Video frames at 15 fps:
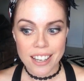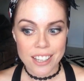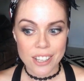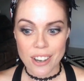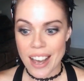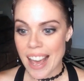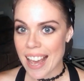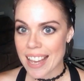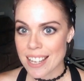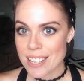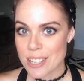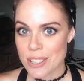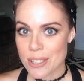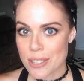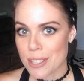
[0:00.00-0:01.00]
your
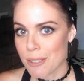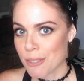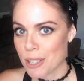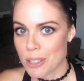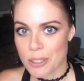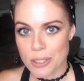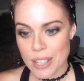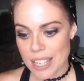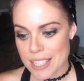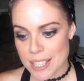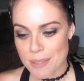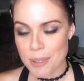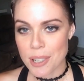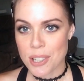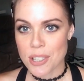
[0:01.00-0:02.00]
angels, if you're
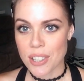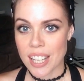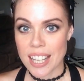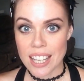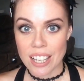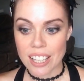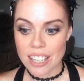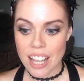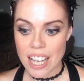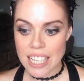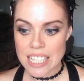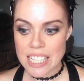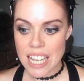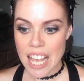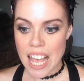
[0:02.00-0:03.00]
that spiritually
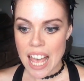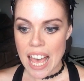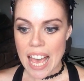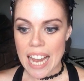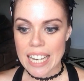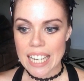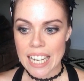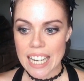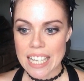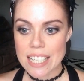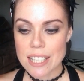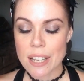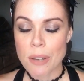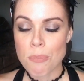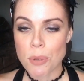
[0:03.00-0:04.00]
inclined. And it
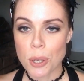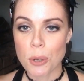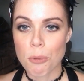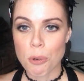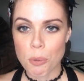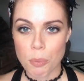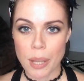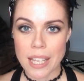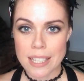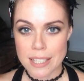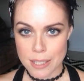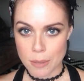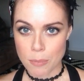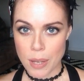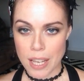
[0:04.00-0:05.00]
is a beautiful
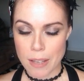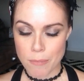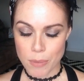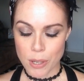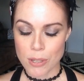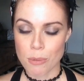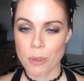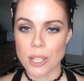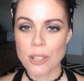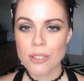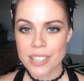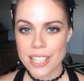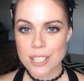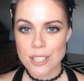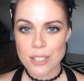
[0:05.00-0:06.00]
place to be because when
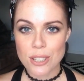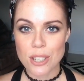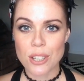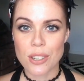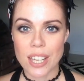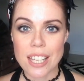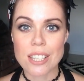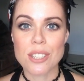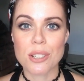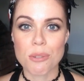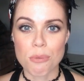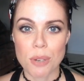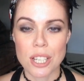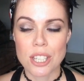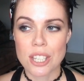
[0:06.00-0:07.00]
you listen to your
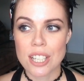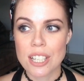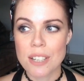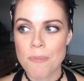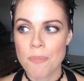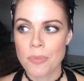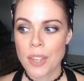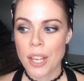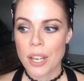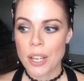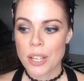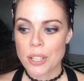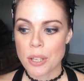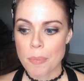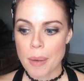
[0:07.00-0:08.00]
intuition,
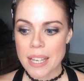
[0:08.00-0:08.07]
you